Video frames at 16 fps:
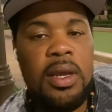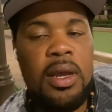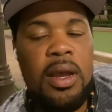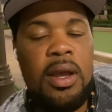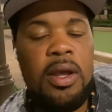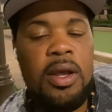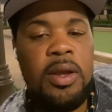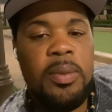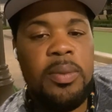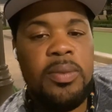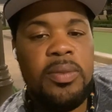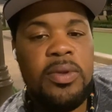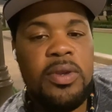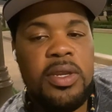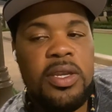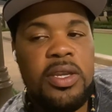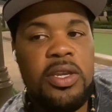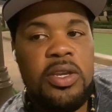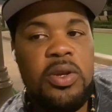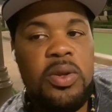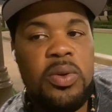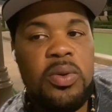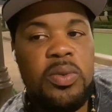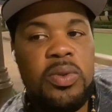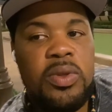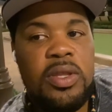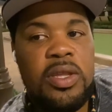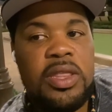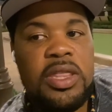the